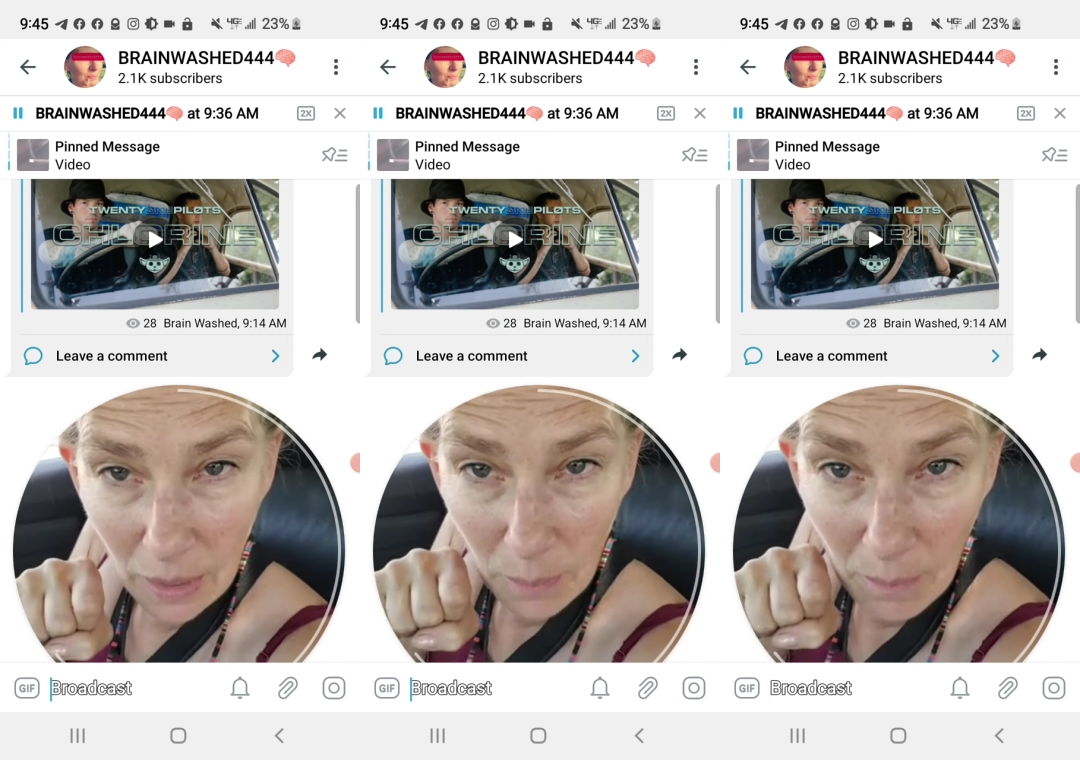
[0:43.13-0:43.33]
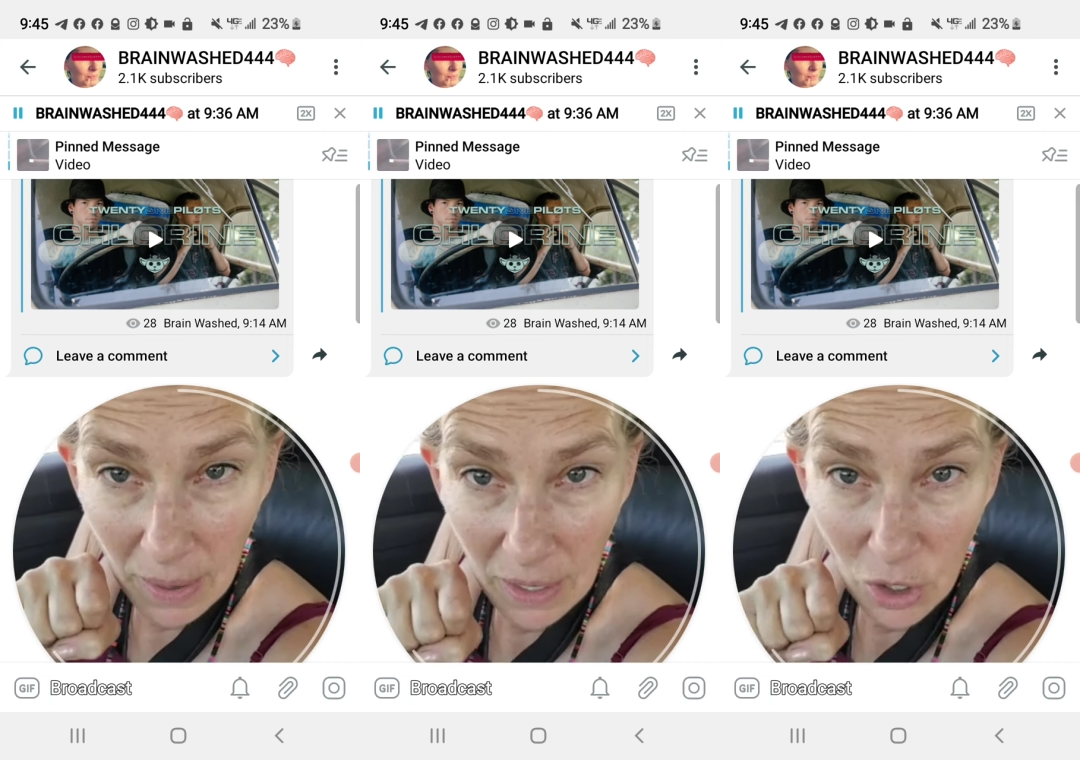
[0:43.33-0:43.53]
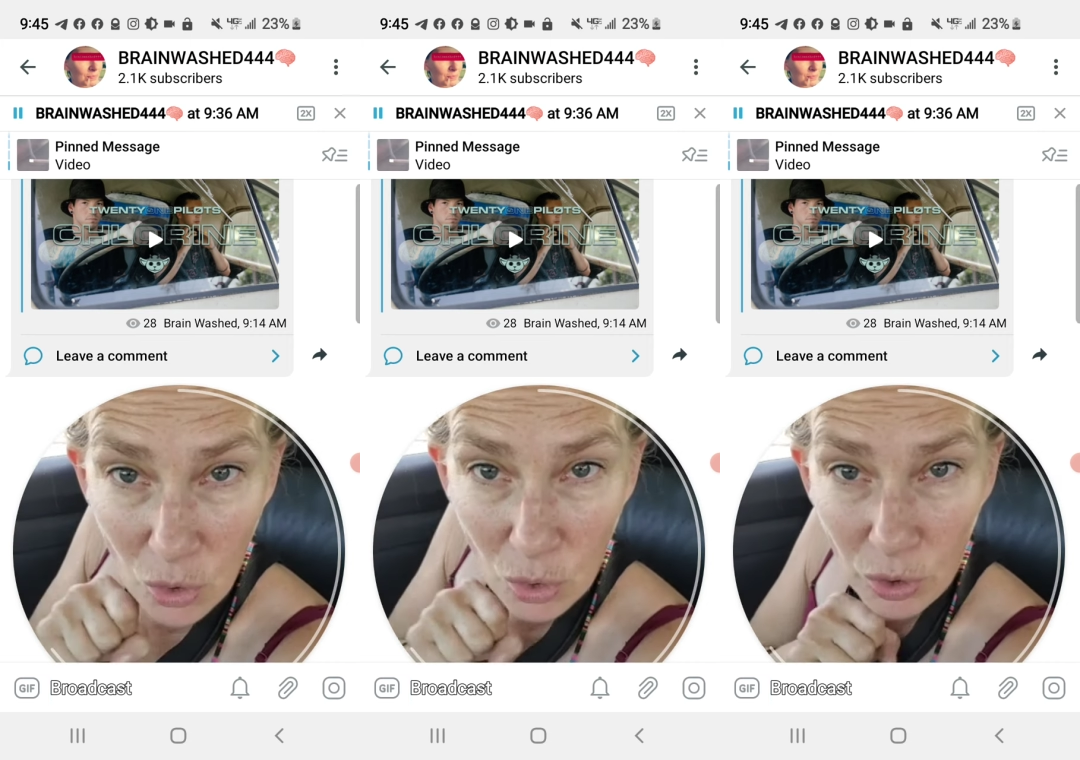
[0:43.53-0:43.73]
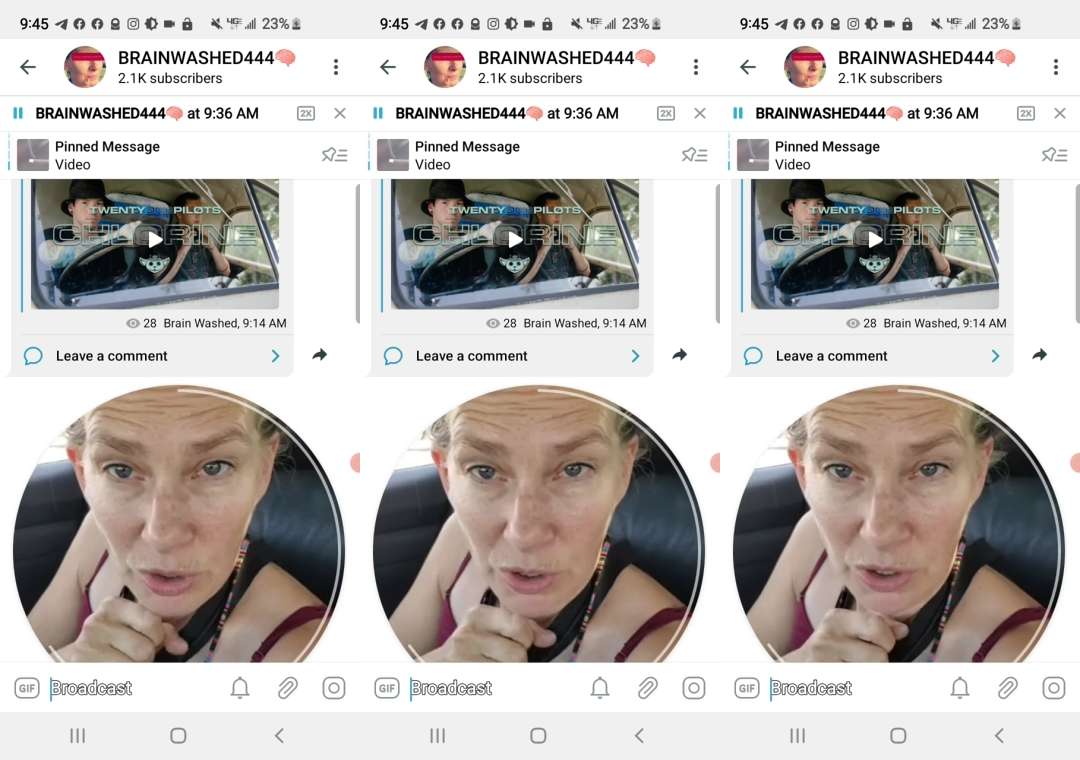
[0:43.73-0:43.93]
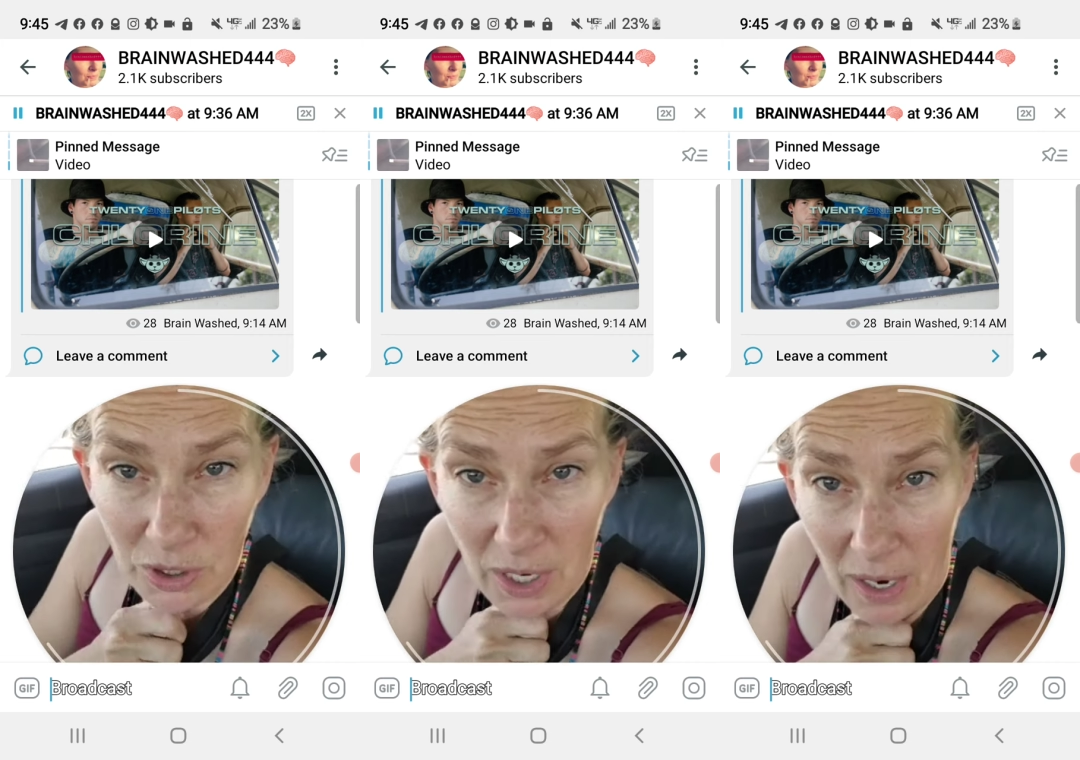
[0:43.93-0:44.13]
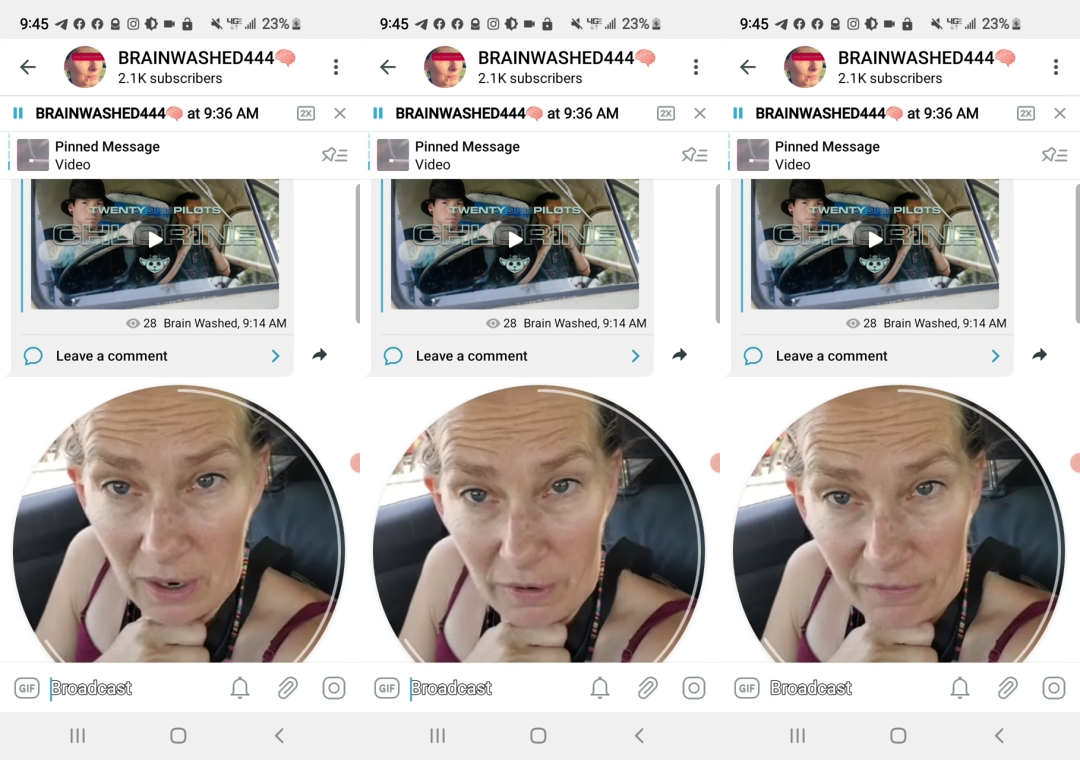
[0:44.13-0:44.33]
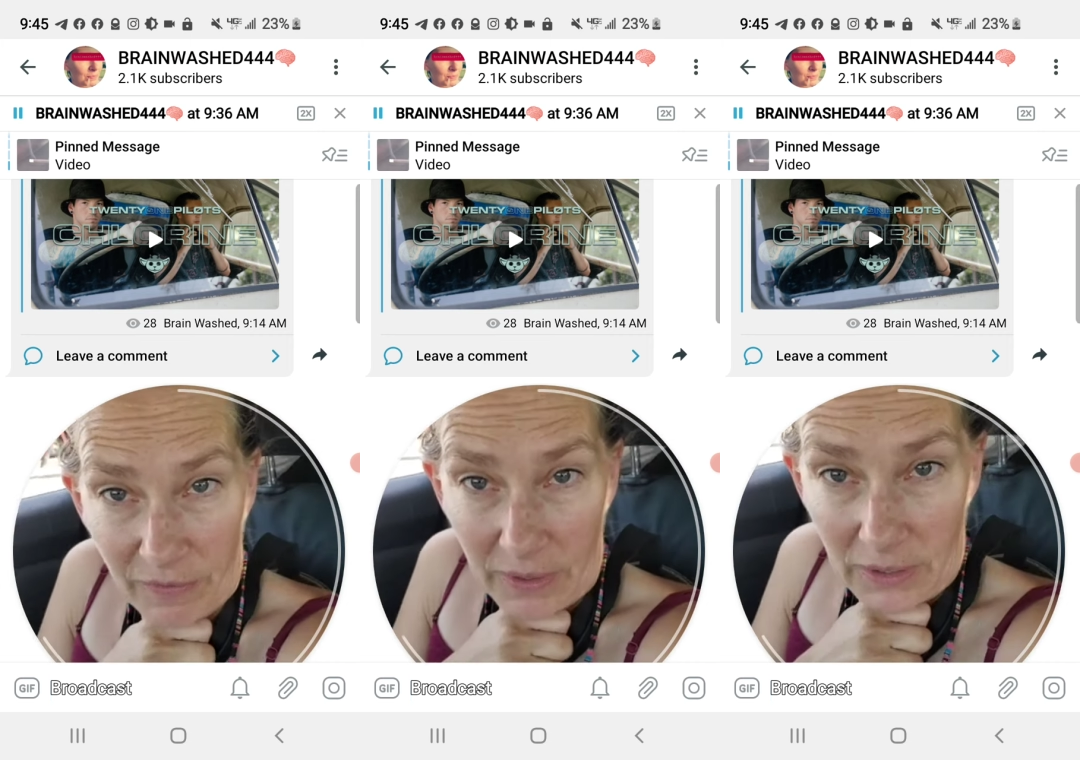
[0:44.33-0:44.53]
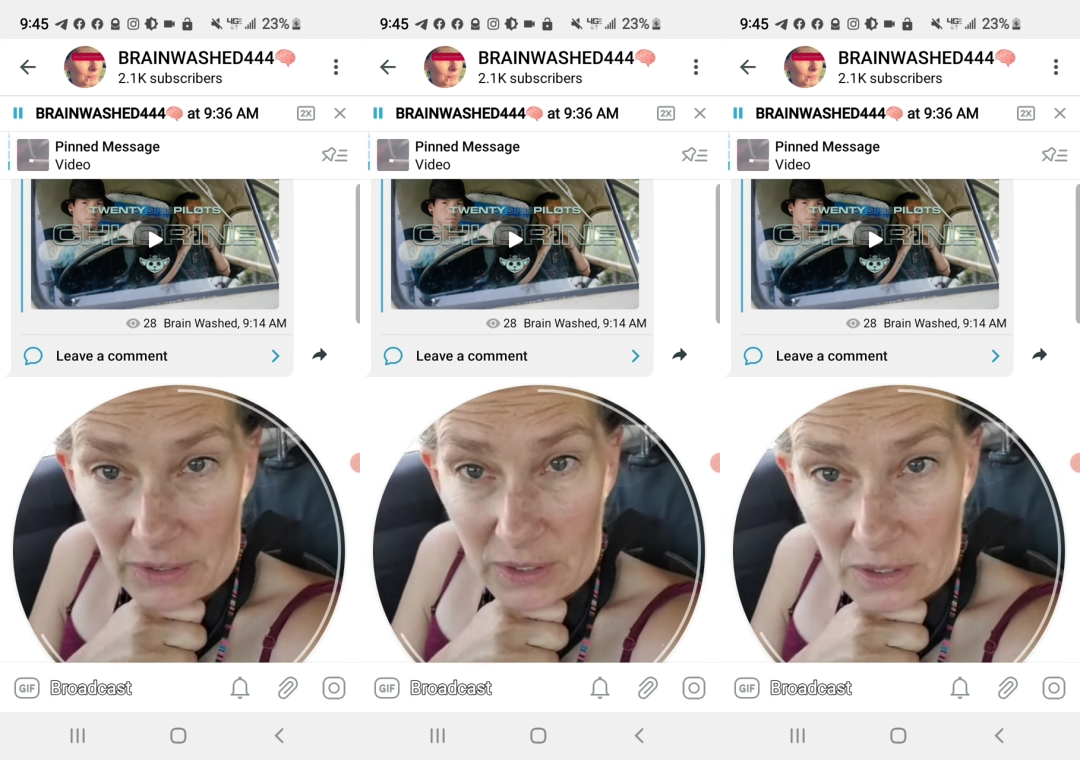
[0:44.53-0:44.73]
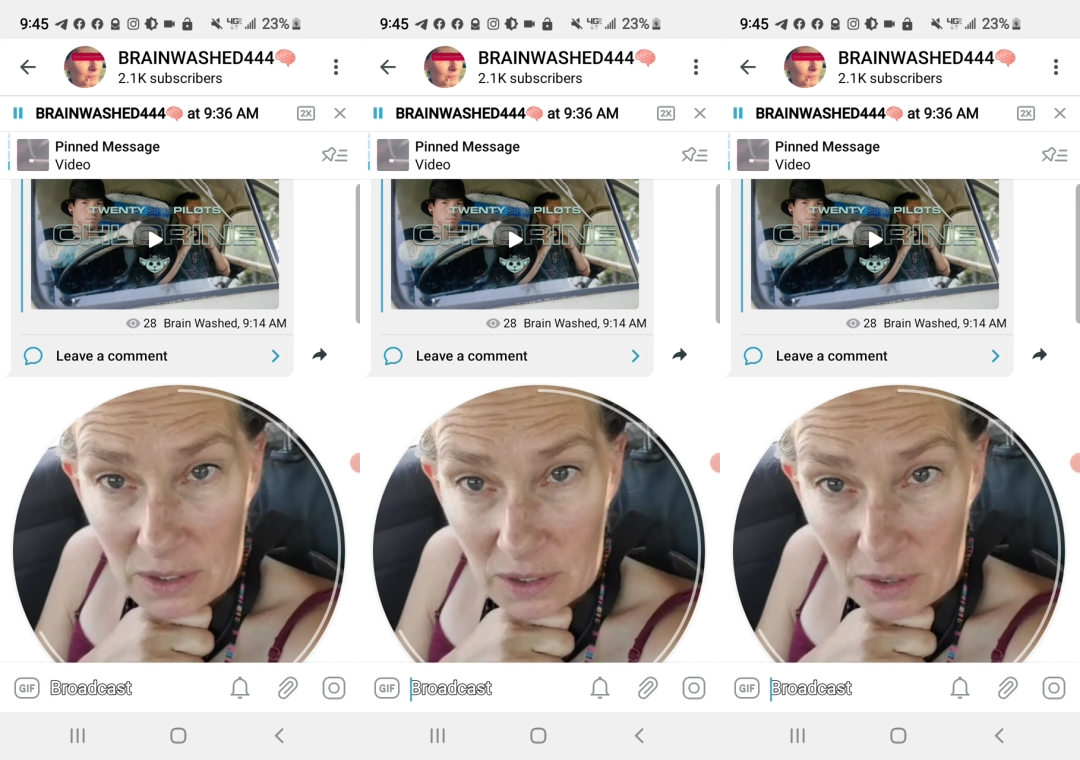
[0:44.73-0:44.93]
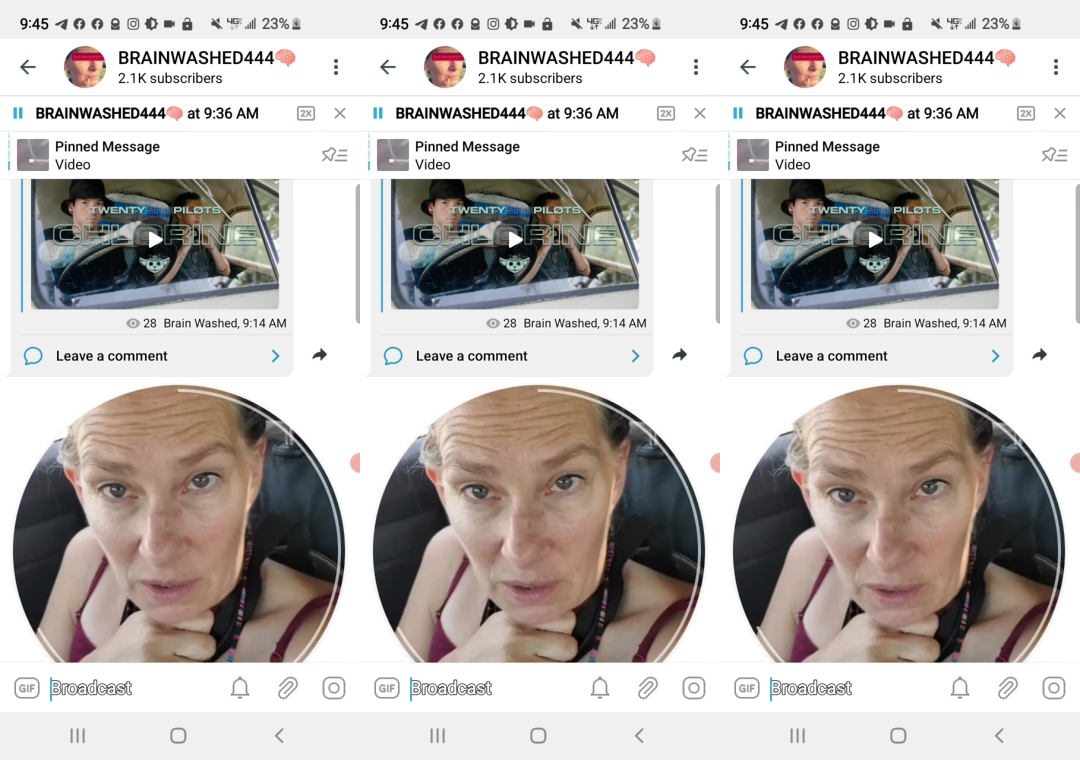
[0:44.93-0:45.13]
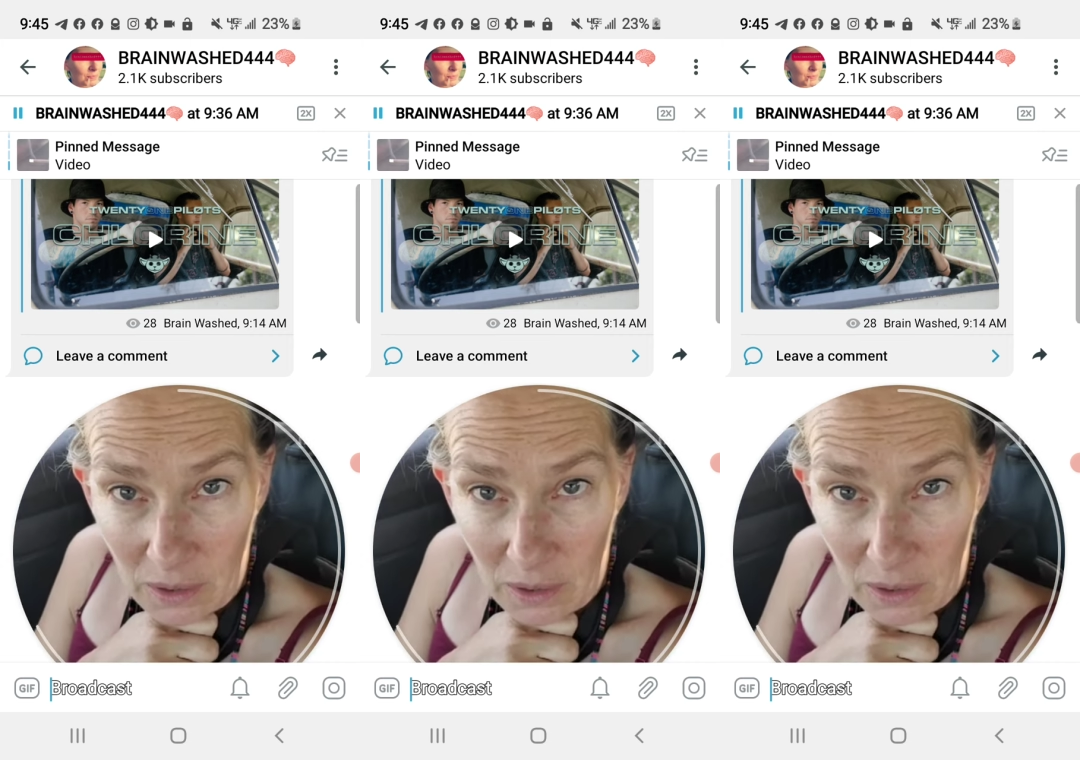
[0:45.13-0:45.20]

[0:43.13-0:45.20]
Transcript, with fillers: in my corner, terrified like this.